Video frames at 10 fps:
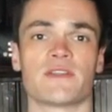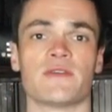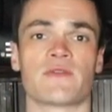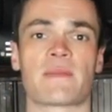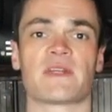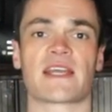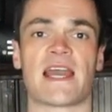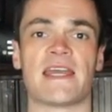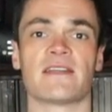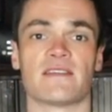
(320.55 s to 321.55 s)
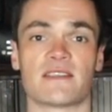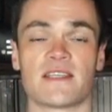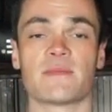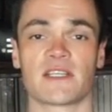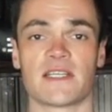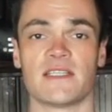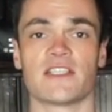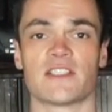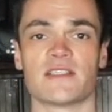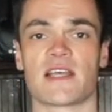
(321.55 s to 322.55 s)
to replicate the similar
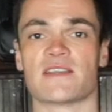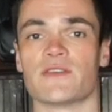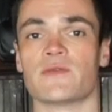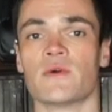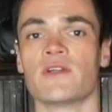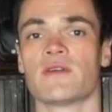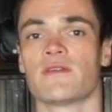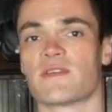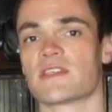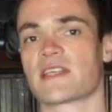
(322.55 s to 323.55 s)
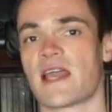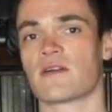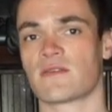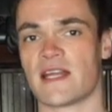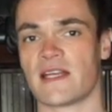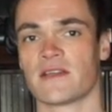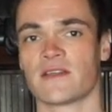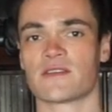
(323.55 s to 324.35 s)
conditions as you would for the scale reading.